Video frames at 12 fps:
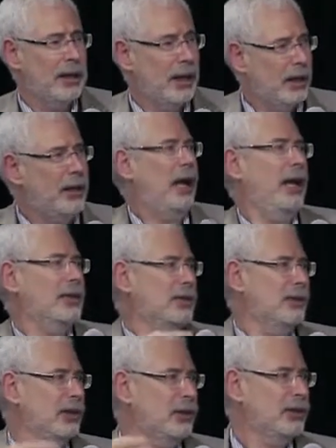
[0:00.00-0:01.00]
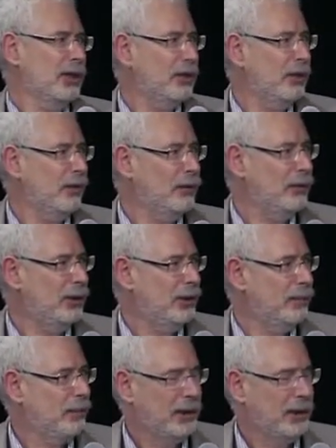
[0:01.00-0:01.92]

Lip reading: And the answer is, I'm going to give you the